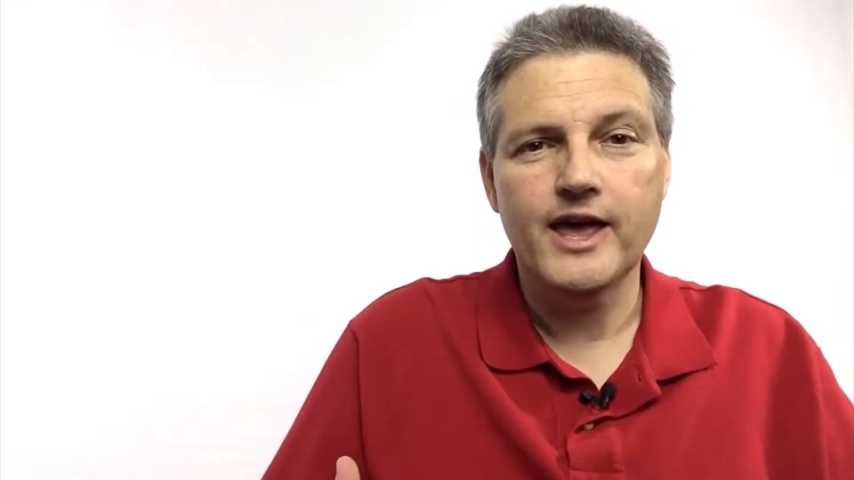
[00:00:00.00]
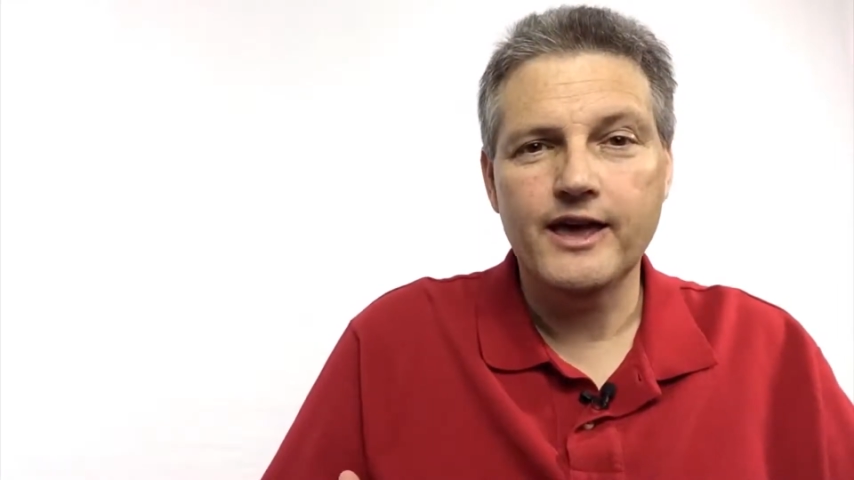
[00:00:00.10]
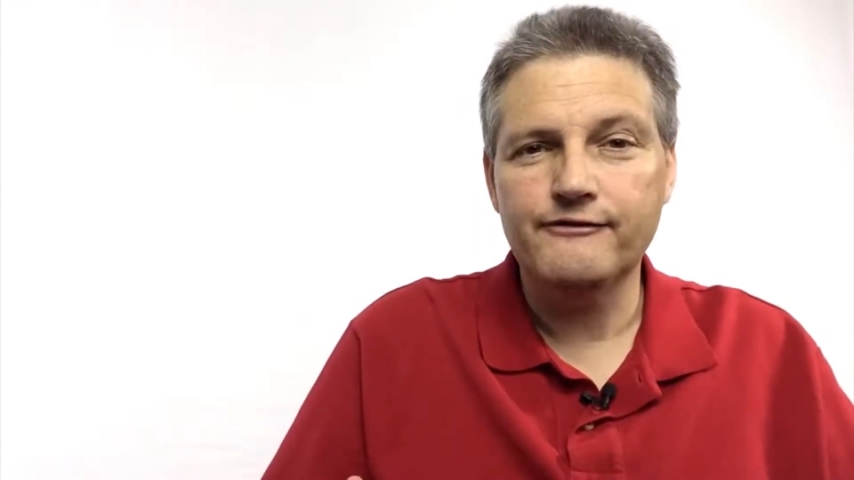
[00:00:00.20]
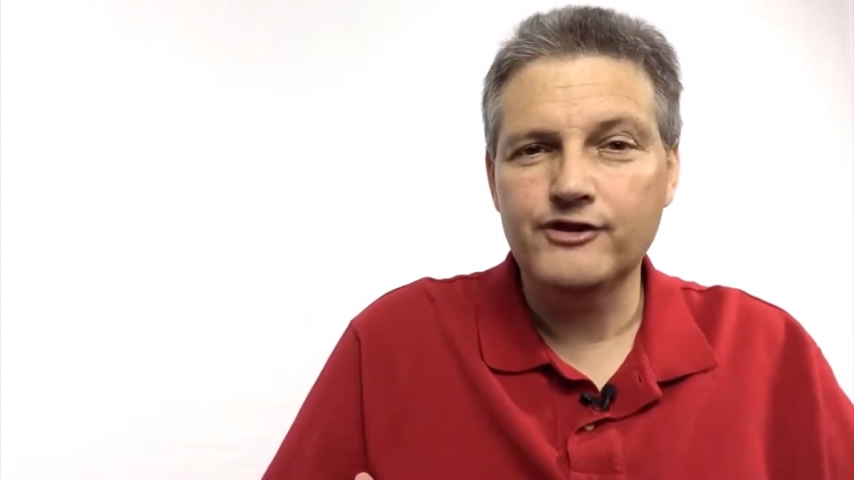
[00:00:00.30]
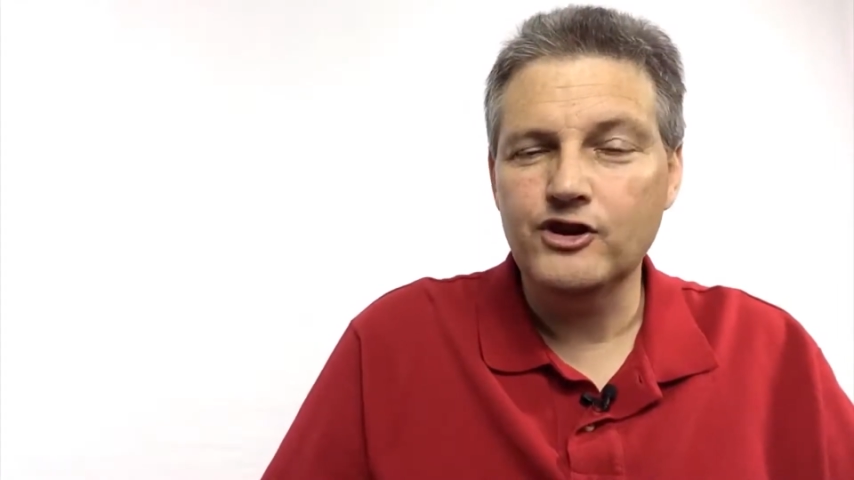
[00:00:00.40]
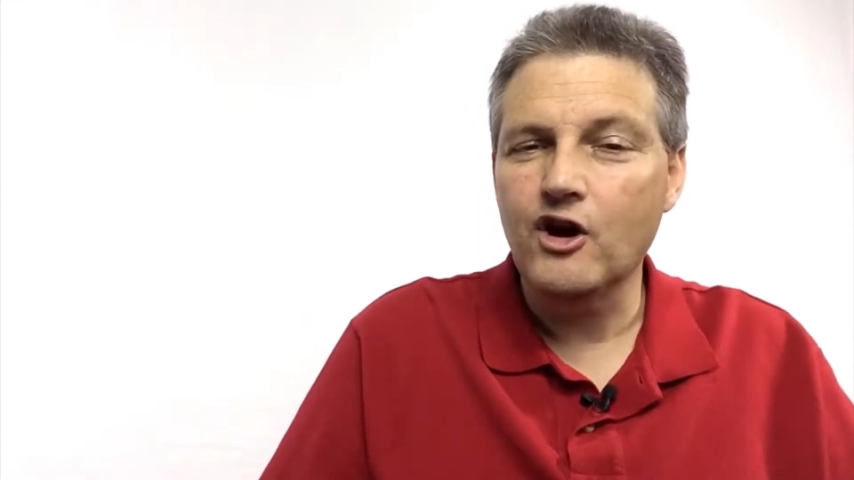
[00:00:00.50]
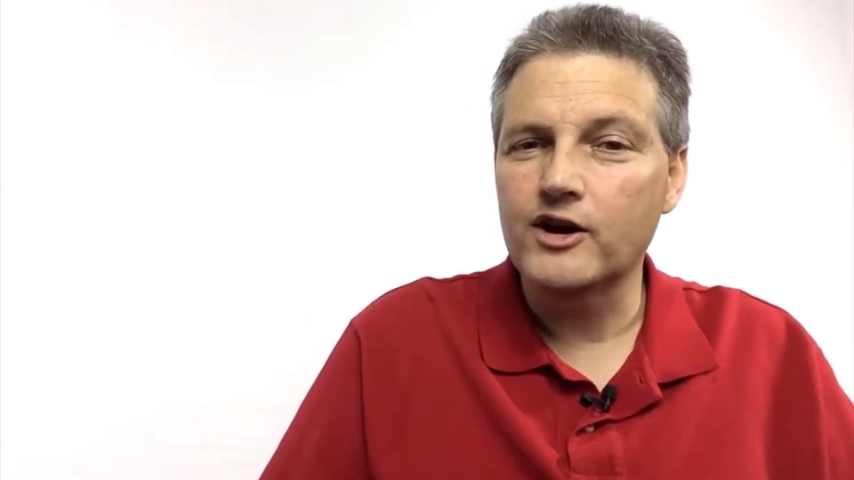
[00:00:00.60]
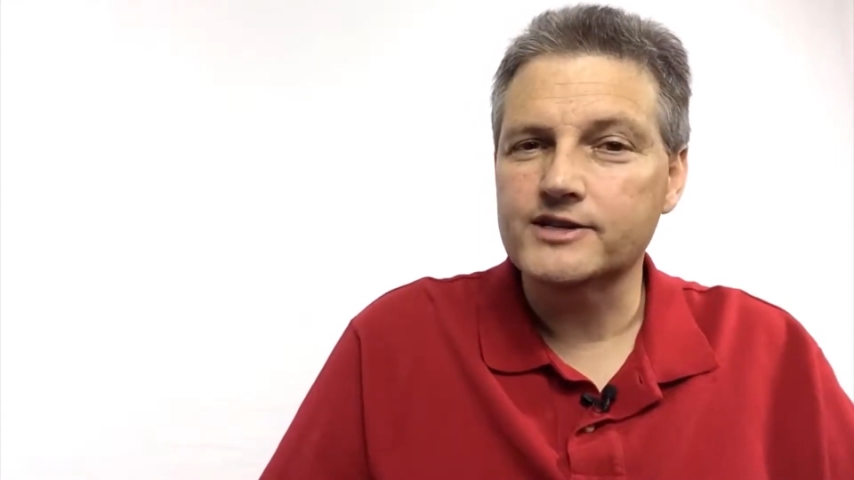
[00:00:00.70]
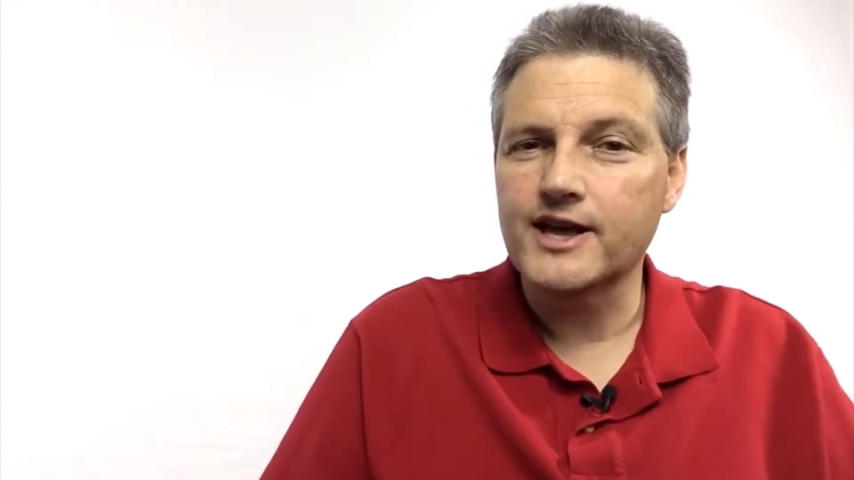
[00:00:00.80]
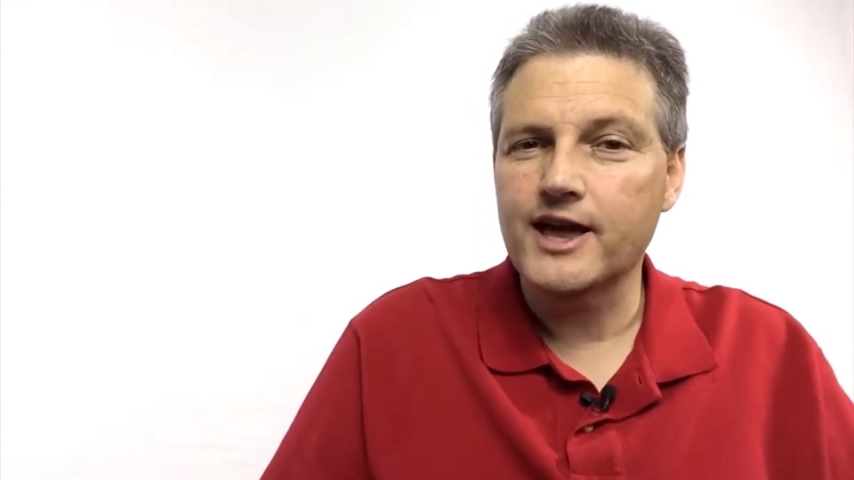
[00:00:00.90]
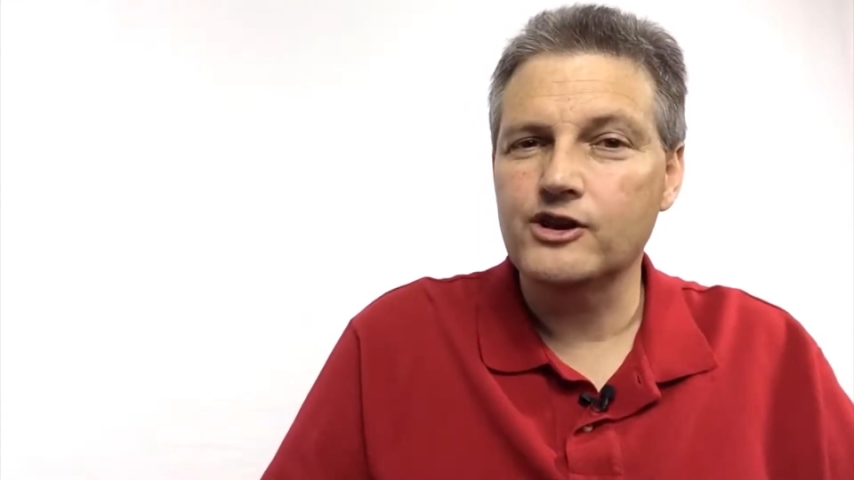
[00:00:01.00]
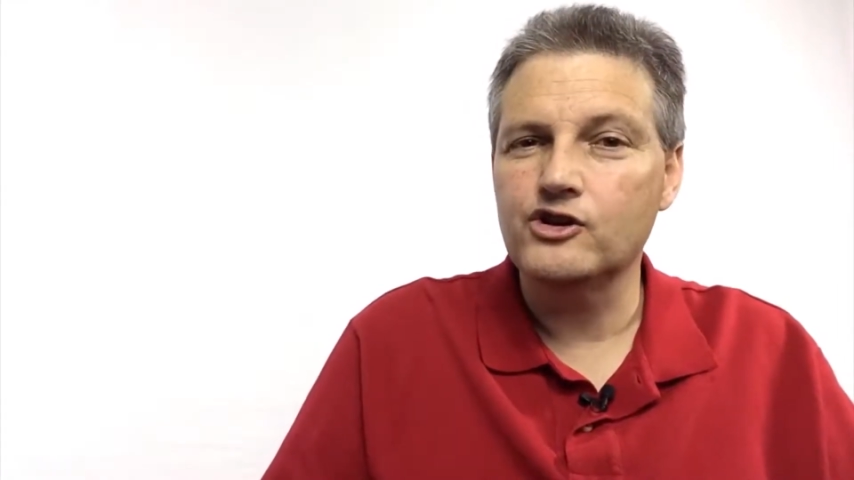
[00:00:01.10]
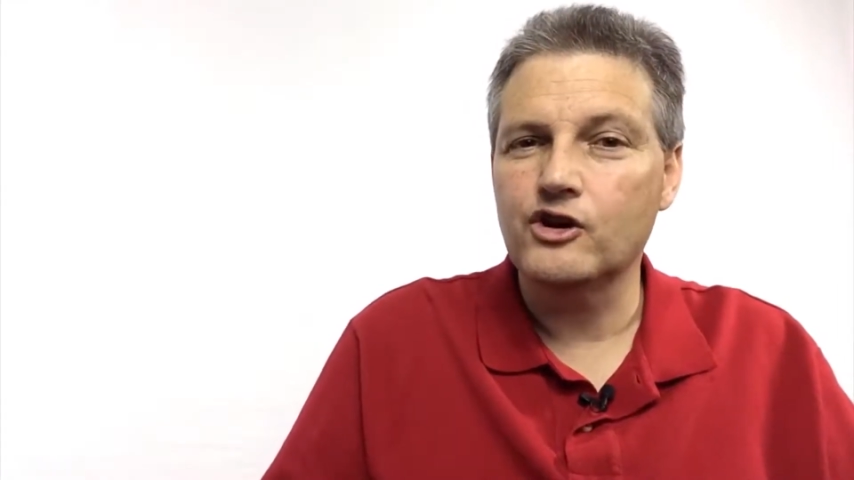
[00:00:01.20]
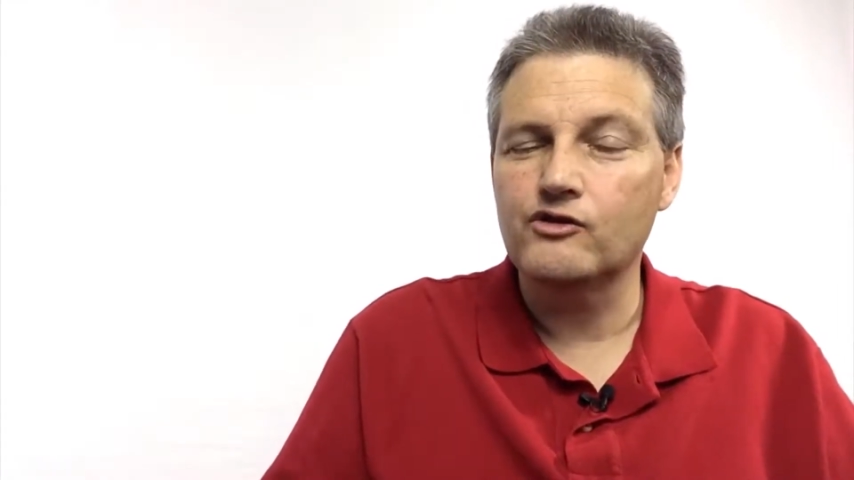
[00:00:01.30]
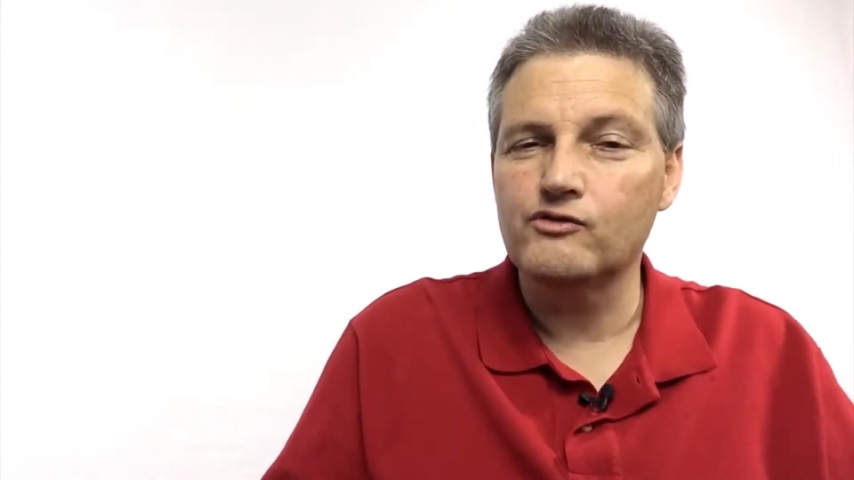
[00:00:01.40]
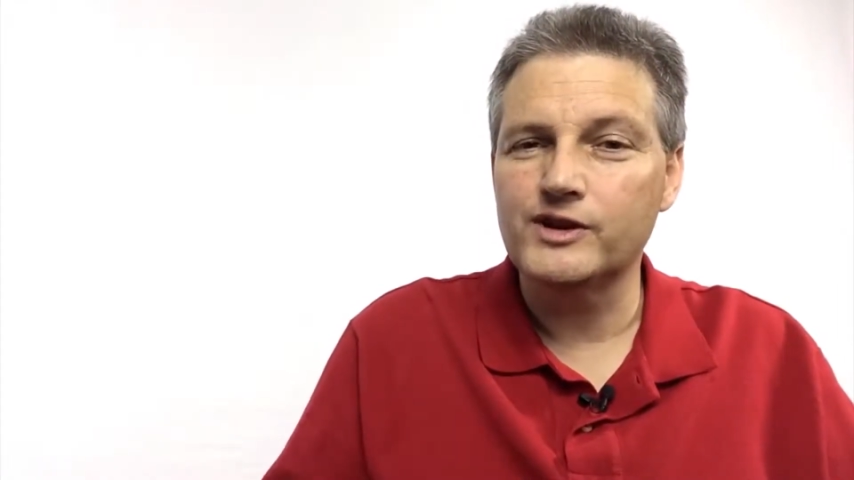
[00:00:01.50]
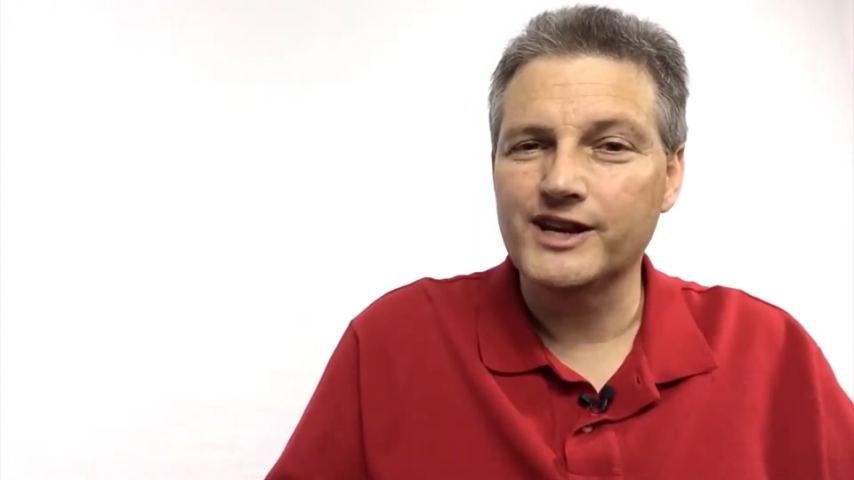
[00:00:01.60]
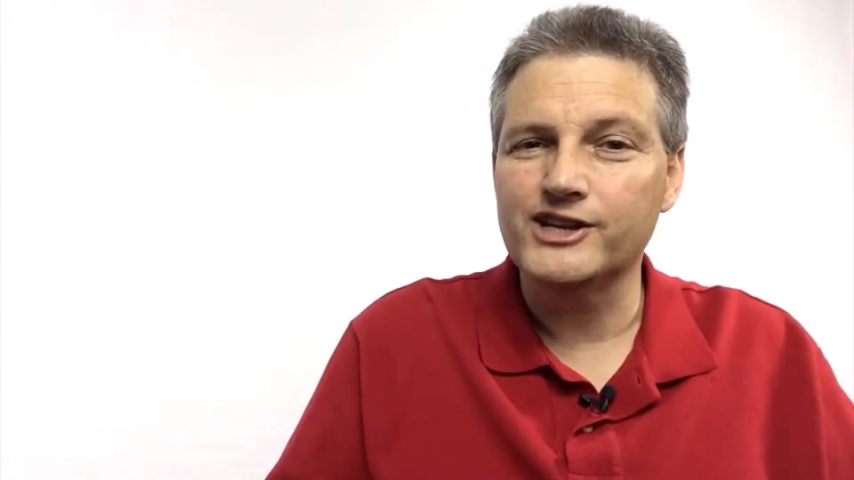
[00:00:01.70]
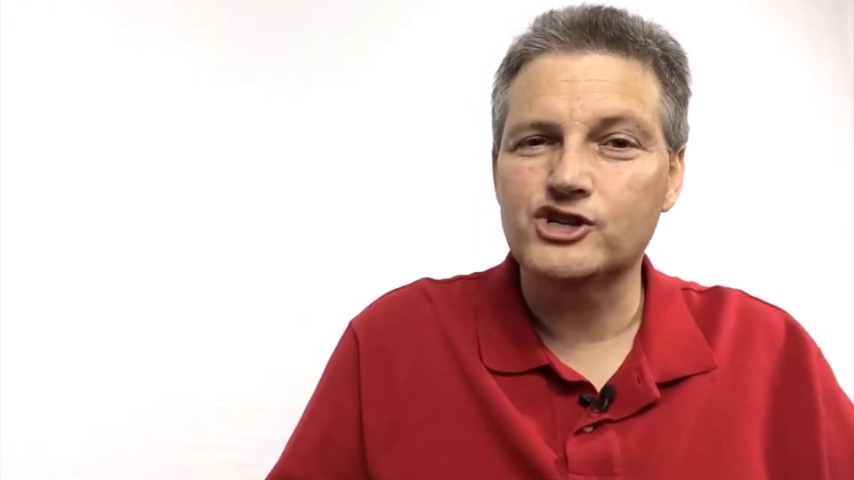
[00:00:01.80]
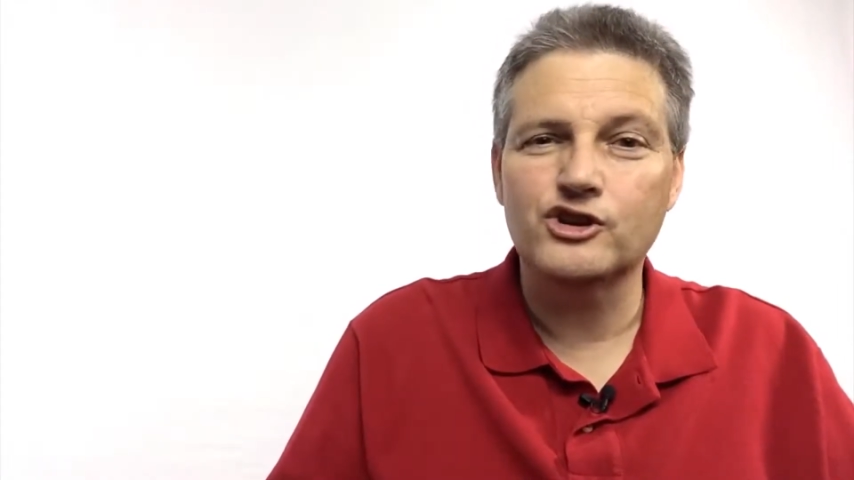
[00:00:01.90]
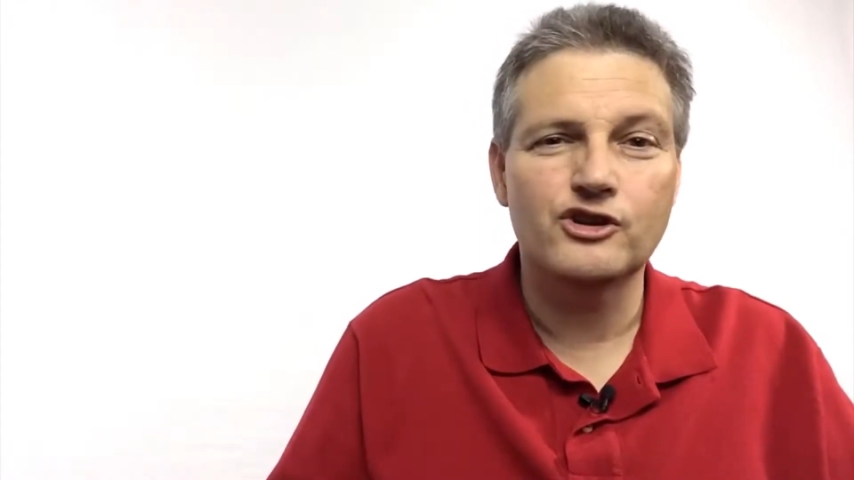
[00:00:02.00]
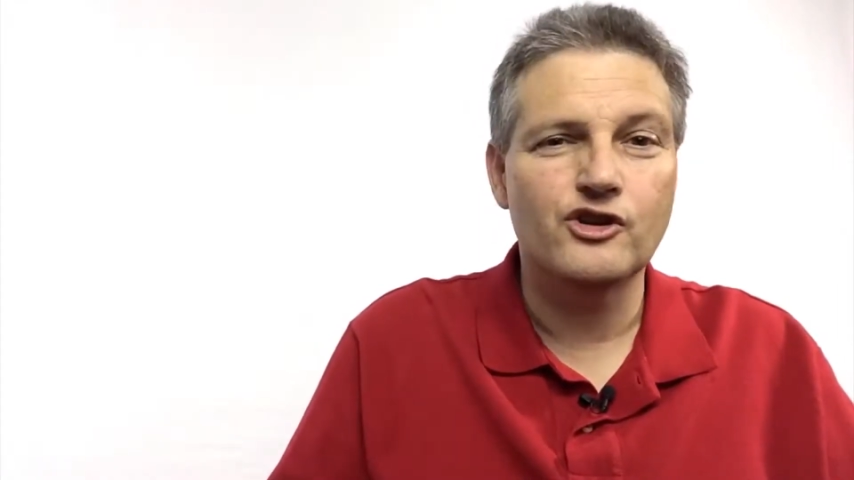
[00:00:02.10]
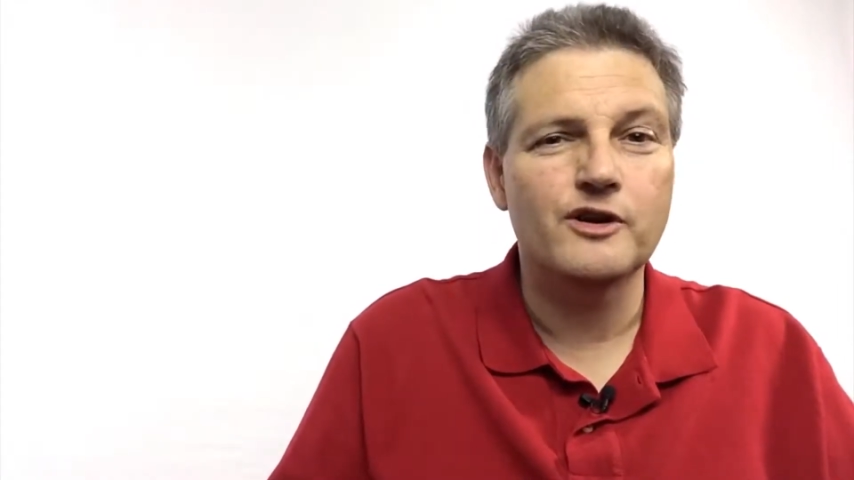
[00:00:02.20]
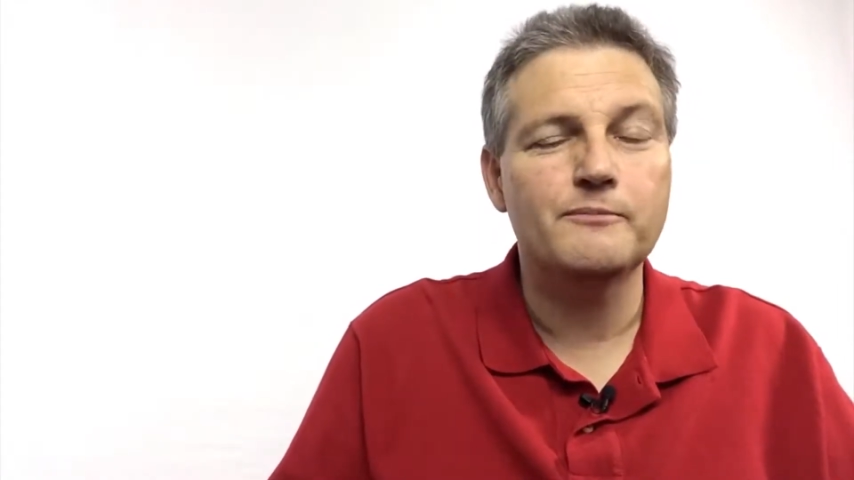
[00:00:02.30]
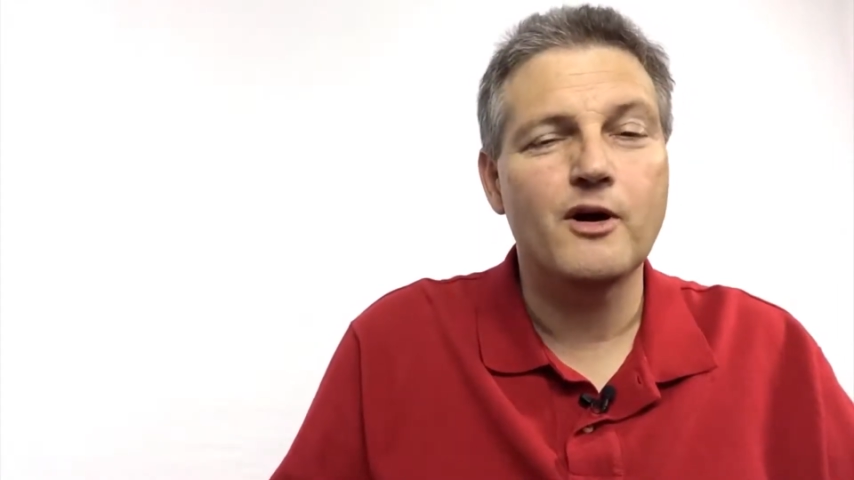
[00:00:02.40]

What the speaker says: If not, and you're not really turned on